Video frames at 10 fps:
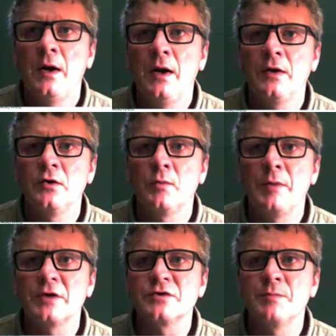and go
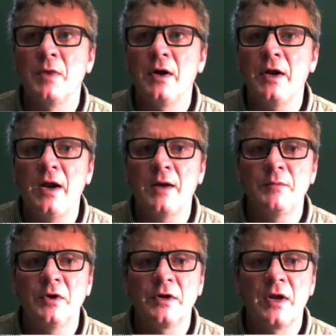back to my
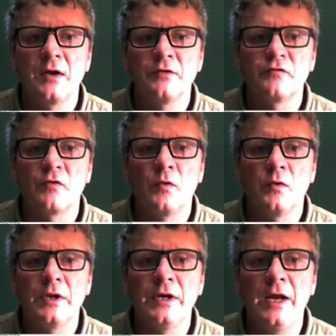admin
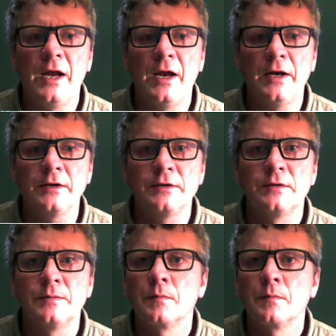console and add it.